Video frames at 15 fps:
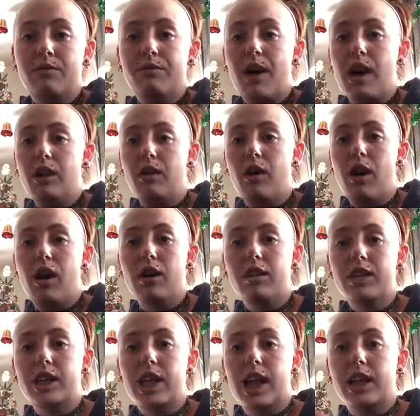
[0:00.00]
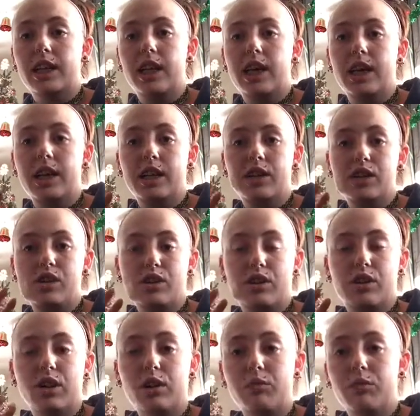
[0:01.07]
follow all of the guidelines, you're
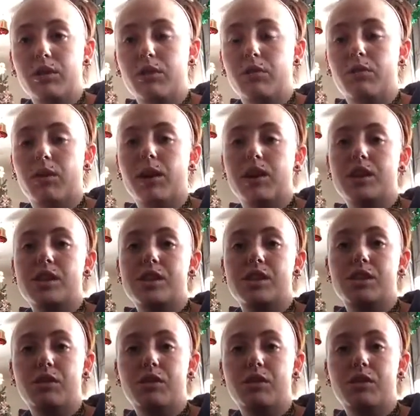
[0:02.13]
good with your horse,